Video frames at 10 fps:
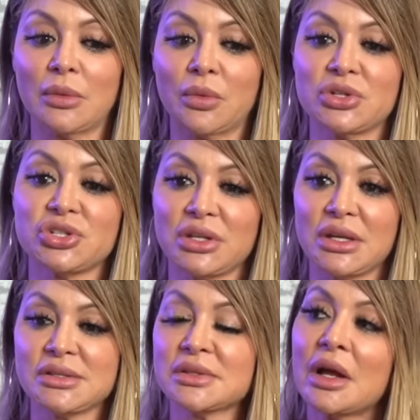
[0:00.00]
and when
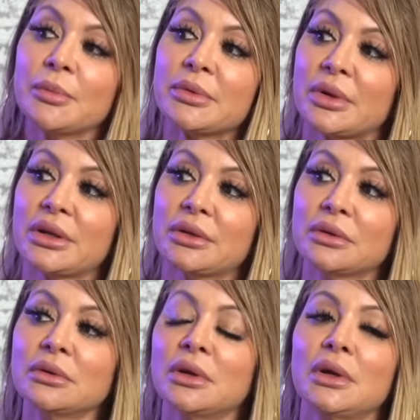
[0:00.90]
she is, I'll be ready, you
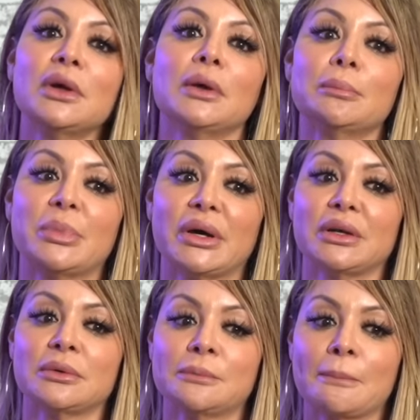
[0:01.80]
know?
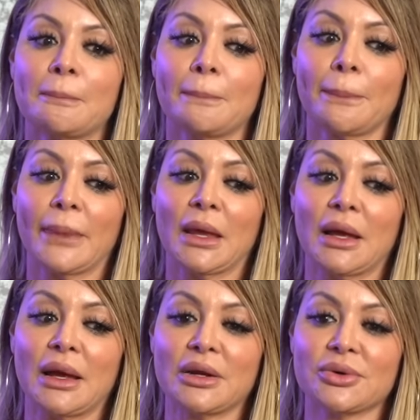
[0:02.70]
But
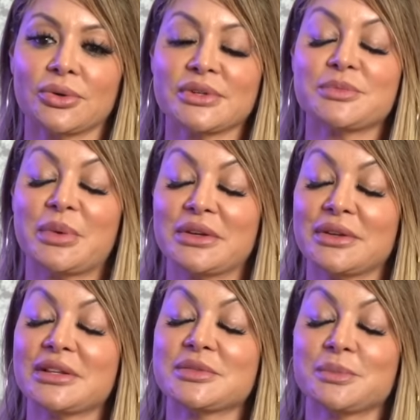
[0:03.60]
I don't know, it's
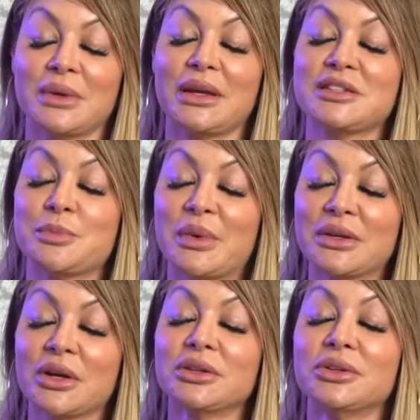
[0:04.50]

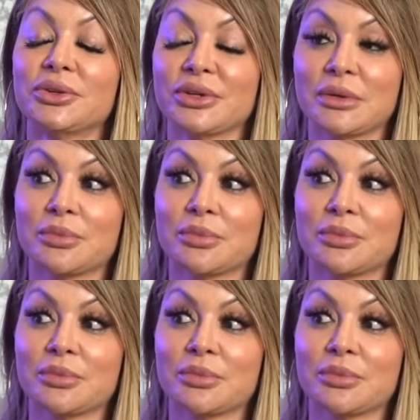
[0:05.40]
been a learning